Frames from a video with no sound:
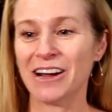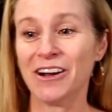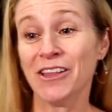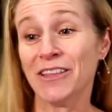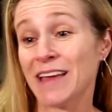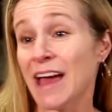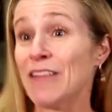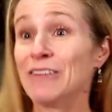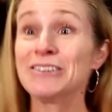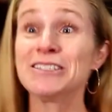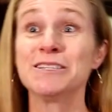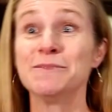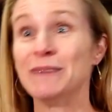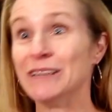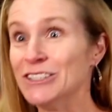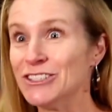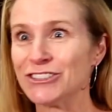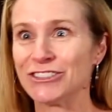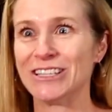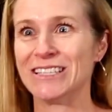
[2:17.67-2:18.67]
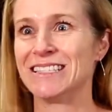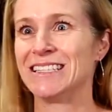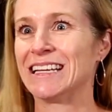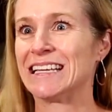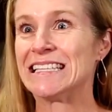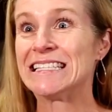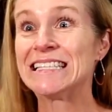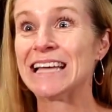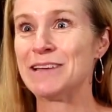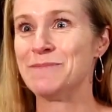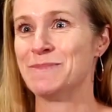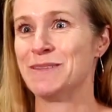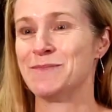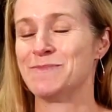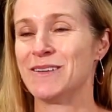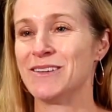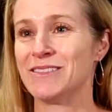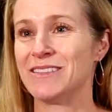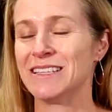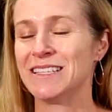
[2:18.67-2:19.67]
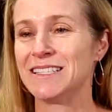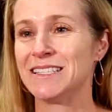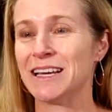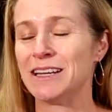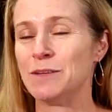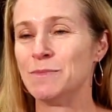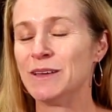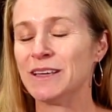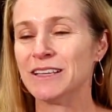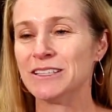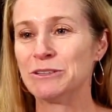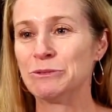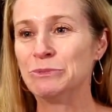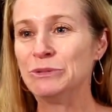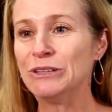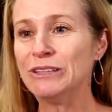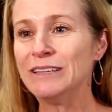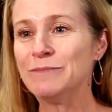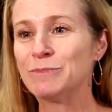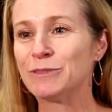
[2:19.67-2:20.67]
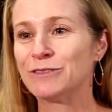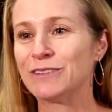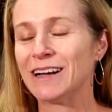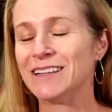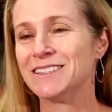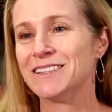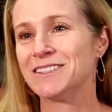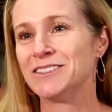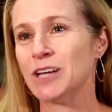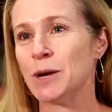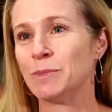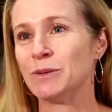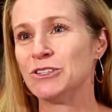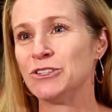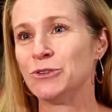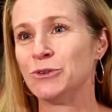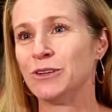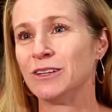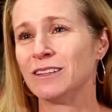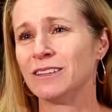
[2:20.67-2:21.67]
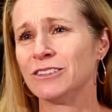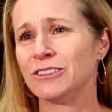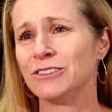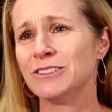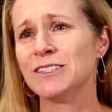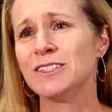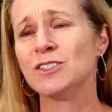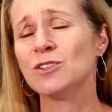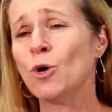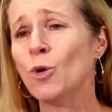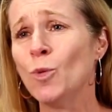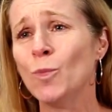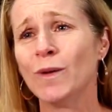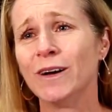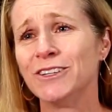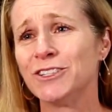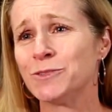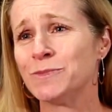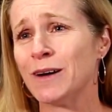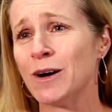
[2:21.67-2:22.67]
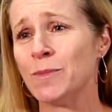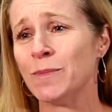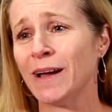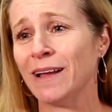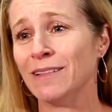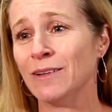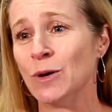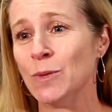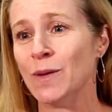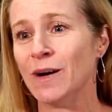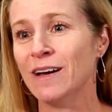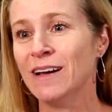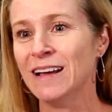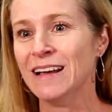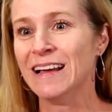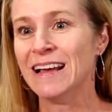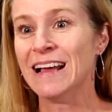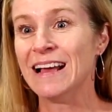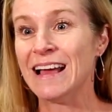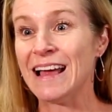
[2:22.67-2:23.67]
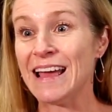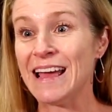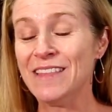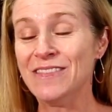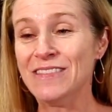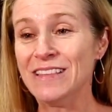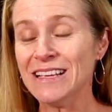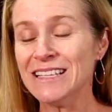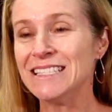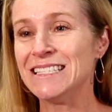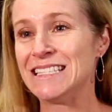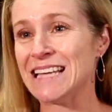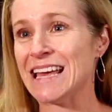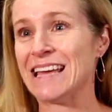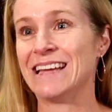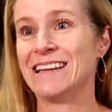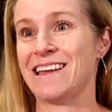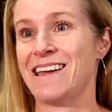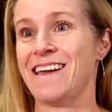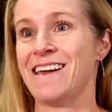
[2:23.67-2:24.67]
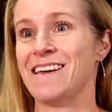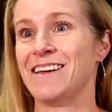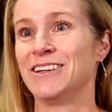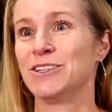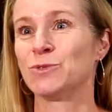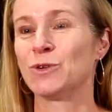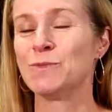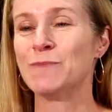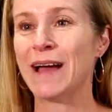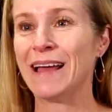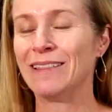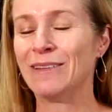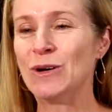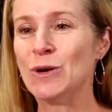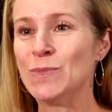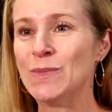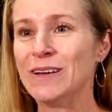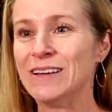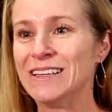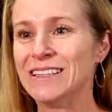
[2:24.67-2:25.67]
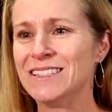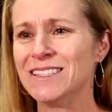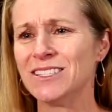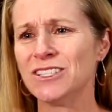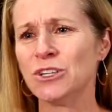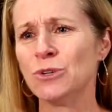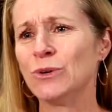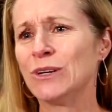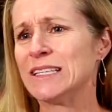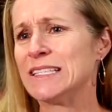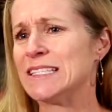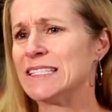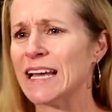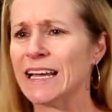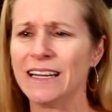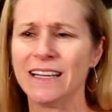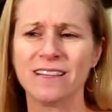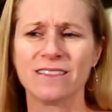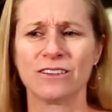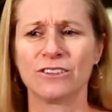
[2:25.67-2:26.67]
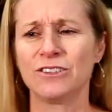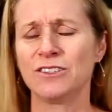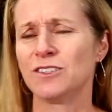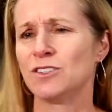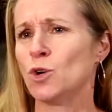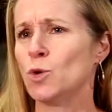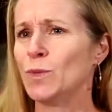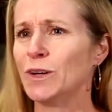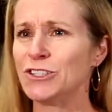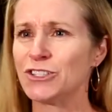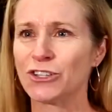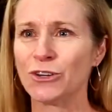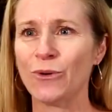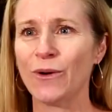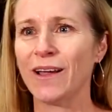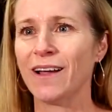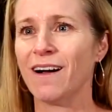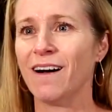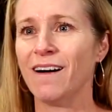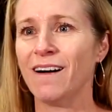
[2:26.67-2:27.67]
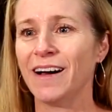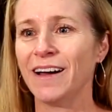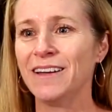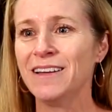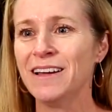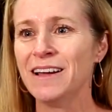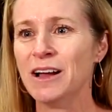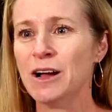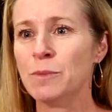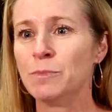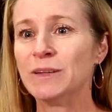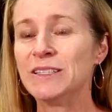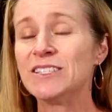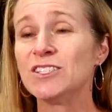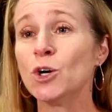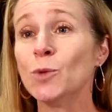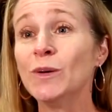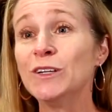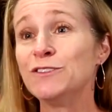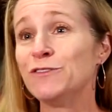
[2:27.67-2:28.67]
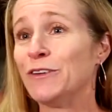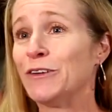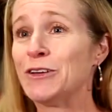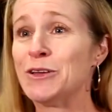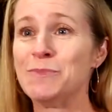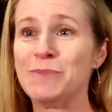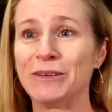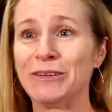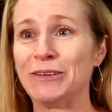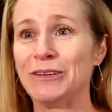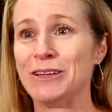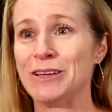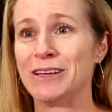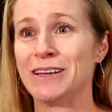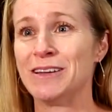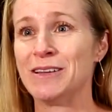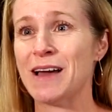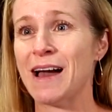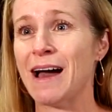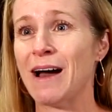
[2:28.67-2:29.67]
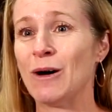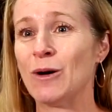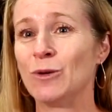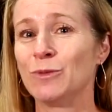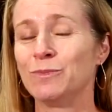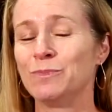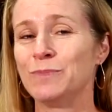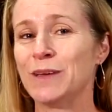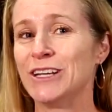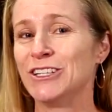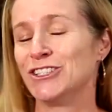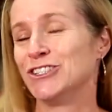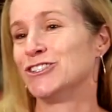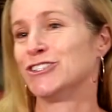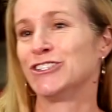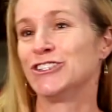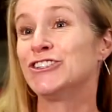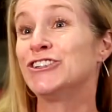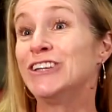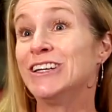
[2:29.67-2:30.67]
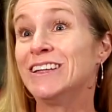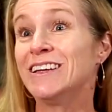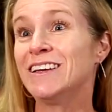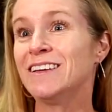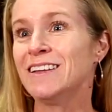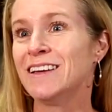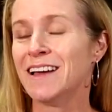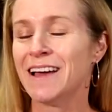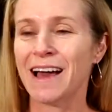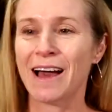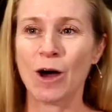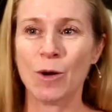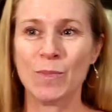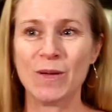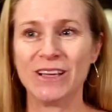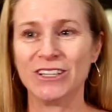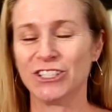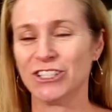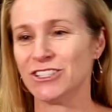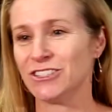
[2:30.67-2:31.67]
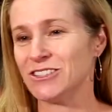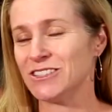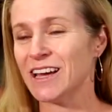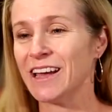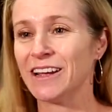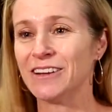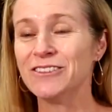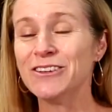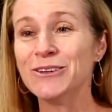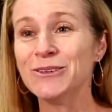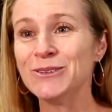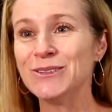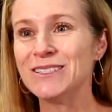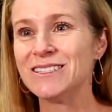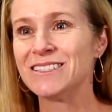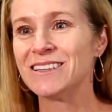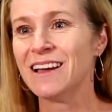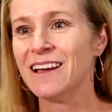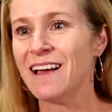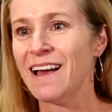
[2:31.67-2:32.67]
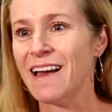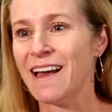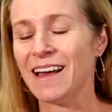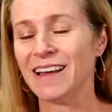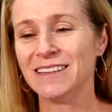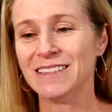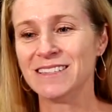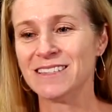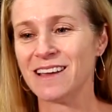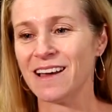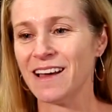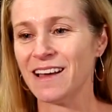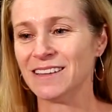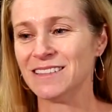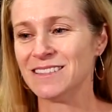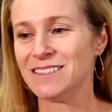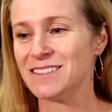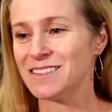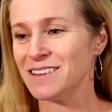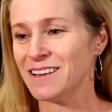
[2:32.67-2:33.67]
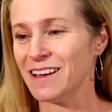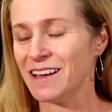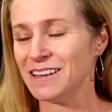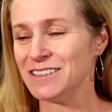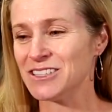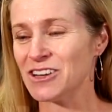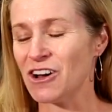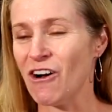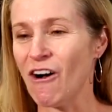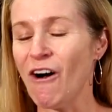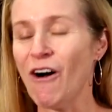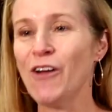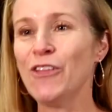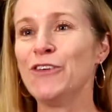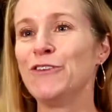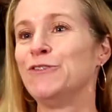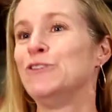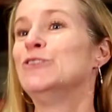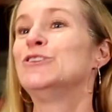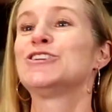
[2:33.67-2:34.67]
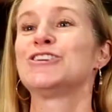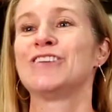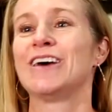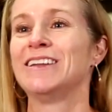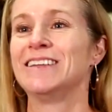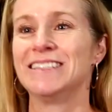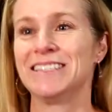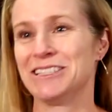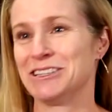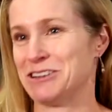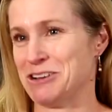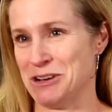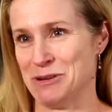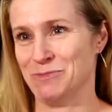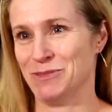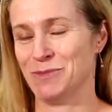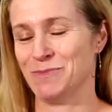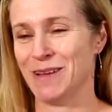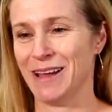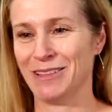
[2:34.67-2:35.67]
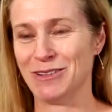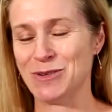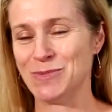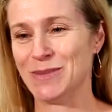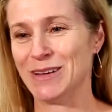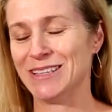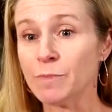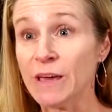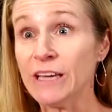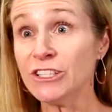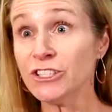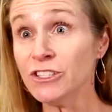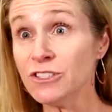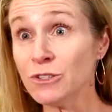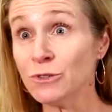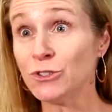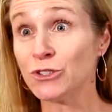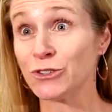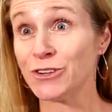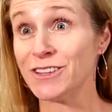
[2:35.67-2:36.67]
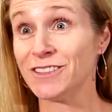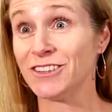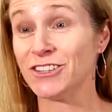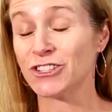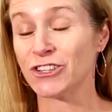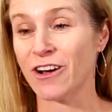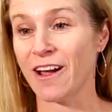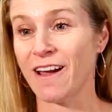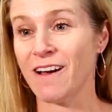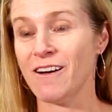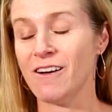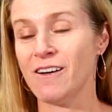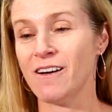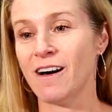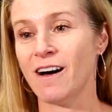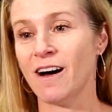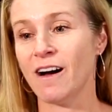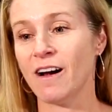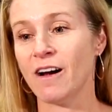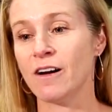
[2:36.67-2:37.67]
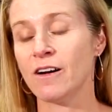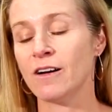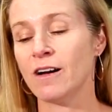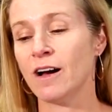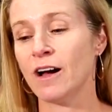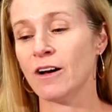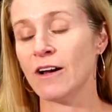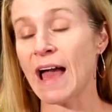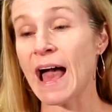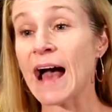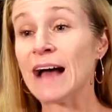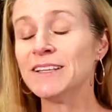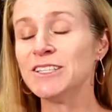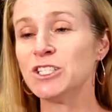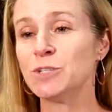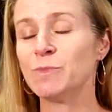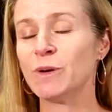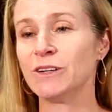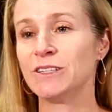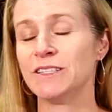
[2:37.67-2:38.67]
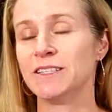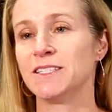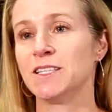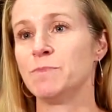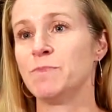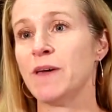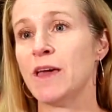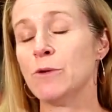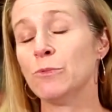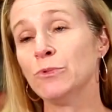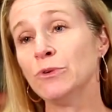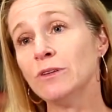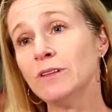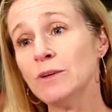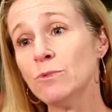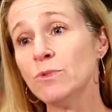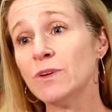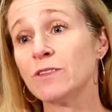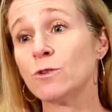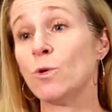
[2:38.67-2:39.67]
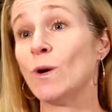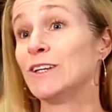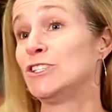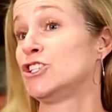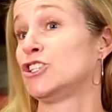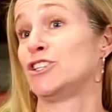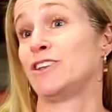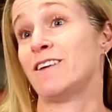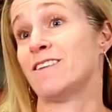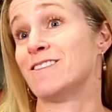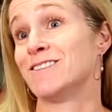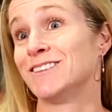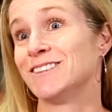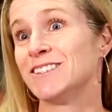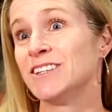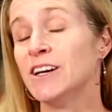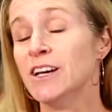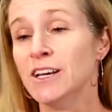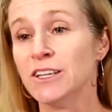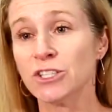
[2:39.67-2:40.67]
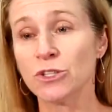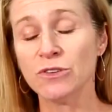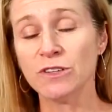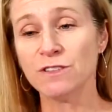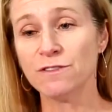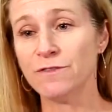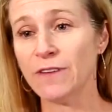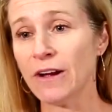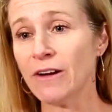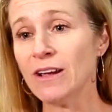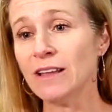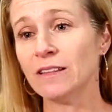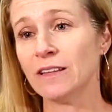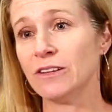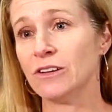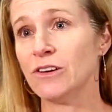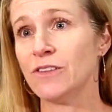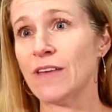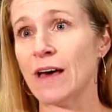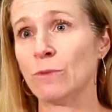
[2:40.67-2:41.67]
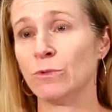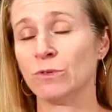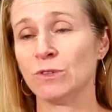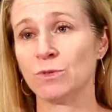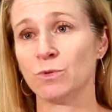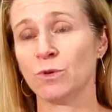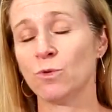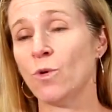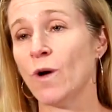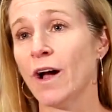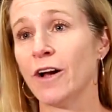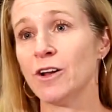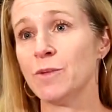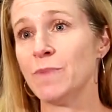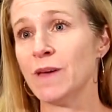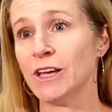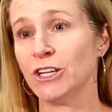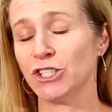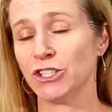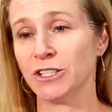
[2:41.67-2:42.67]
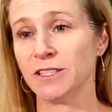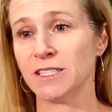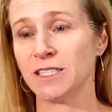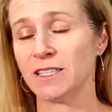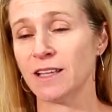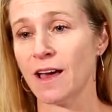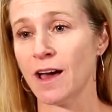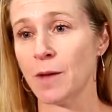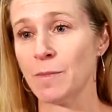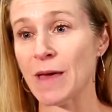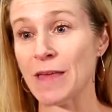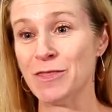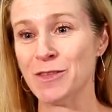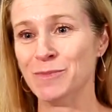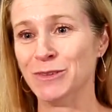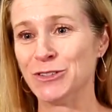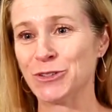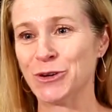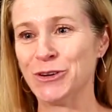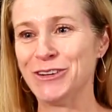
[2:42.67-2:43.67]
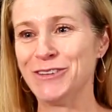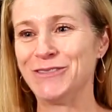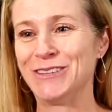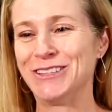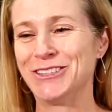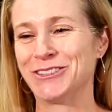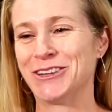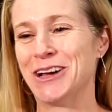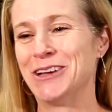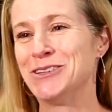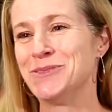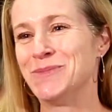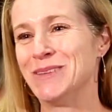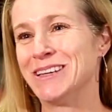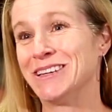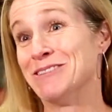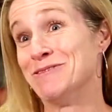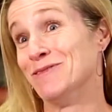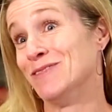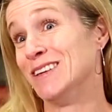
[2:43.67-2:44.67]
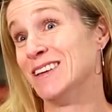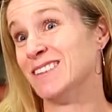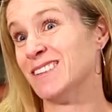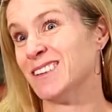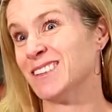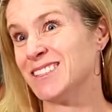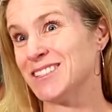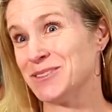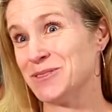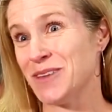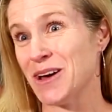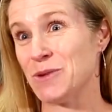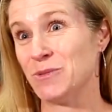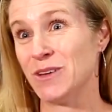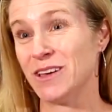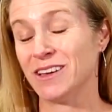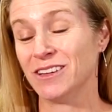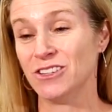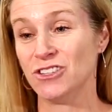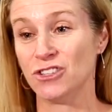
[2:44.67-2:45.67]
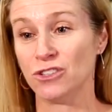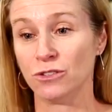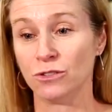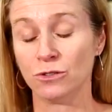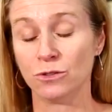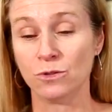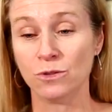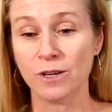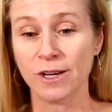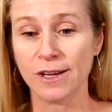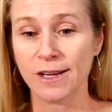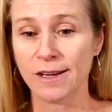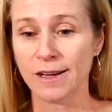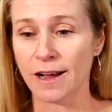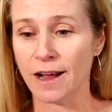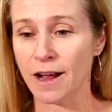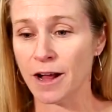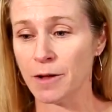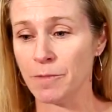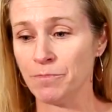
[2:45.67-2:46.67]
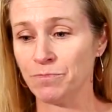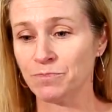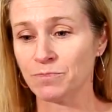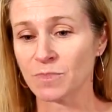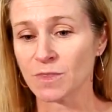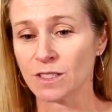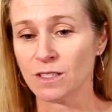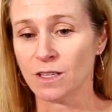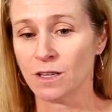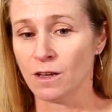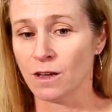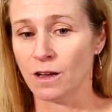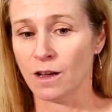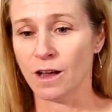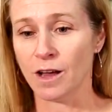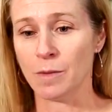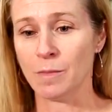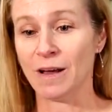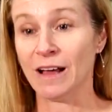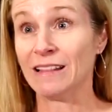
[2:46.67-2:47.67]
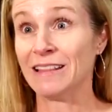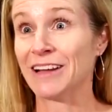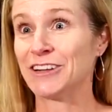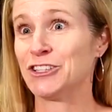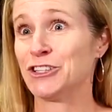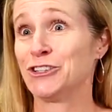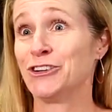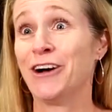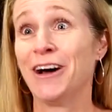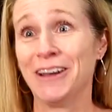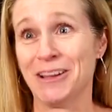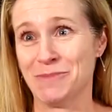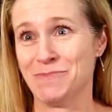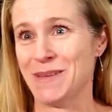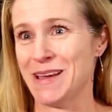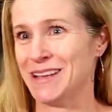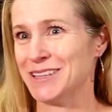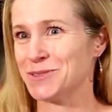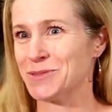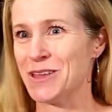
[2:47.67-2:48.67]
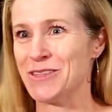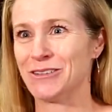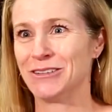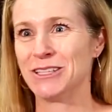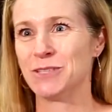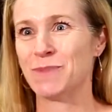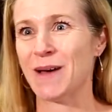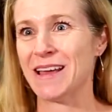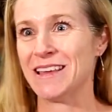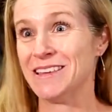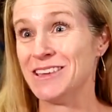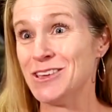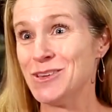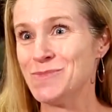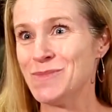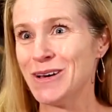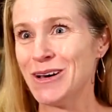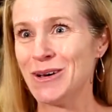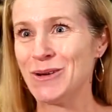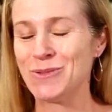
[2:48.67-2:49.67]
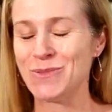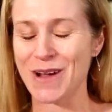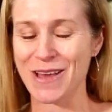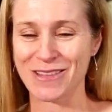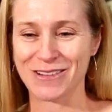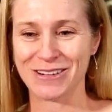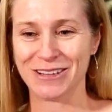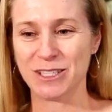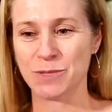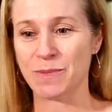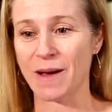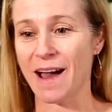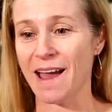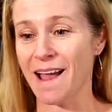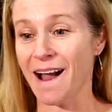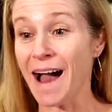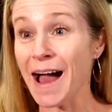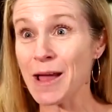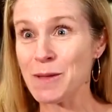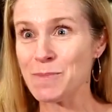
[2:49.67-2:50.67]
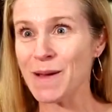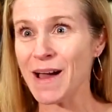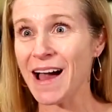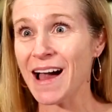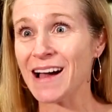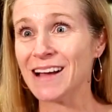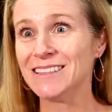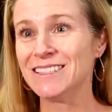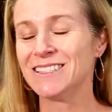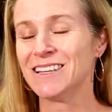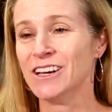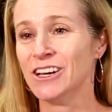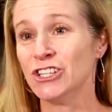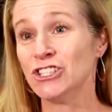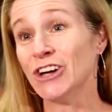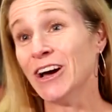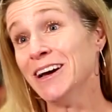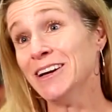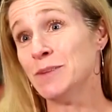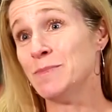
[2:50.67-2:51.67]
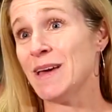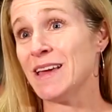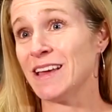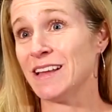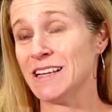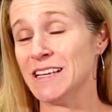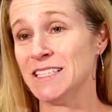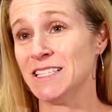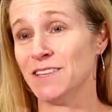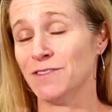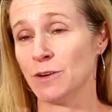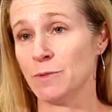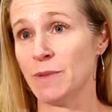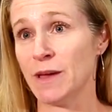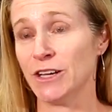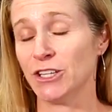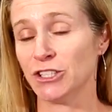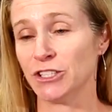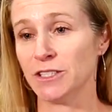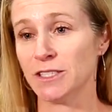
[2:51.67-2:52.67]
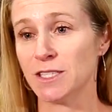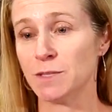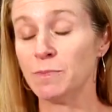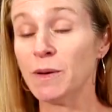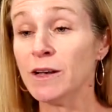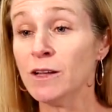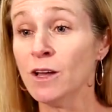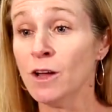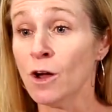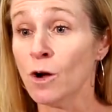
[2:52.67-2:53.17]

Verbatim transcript: gather some interest and excitement about this study because it really provides us an opportunity to learn so much about myeloma in this day and age where myeloma is so exciting, there's so much going on, but so much variability in how patients are treated, how patients are diagnosed, and, and, and all the future that is to come with myeloma. Patients who join the trial are, are asked to participate really with questionnaires. So there's very little that was required of patients, um, and the majority of it is tried to be convenient so that we can do um, um, electronic based, whether it's by email, whether it's by iPads, trying to make it easy for patients. But